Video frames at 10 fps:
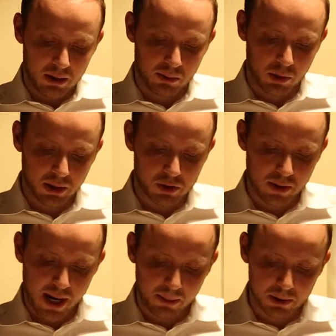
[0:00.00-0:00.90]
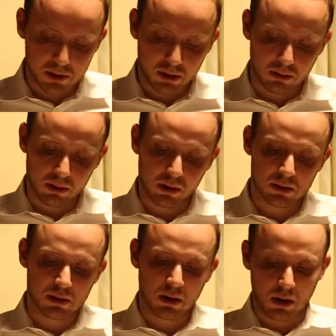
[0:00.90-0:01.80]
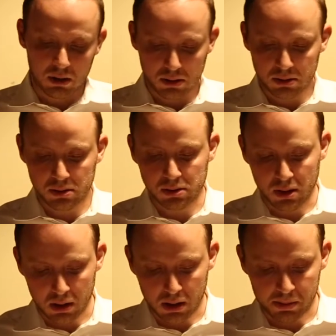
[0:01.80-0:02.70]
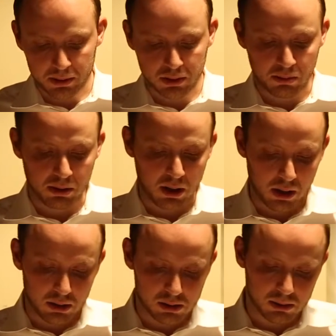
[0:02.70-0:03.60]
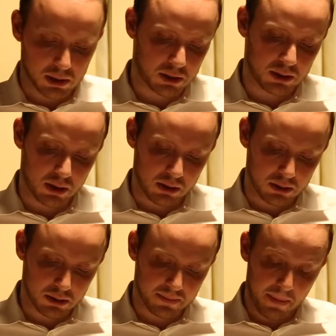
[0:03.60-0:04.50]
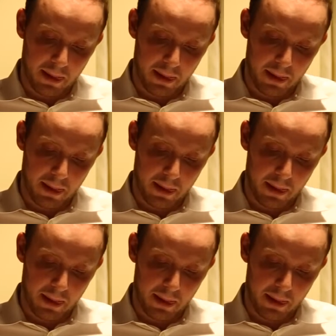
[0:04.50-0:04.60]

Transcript: The morning dragged between orientation, setup, and compliance questionnaires.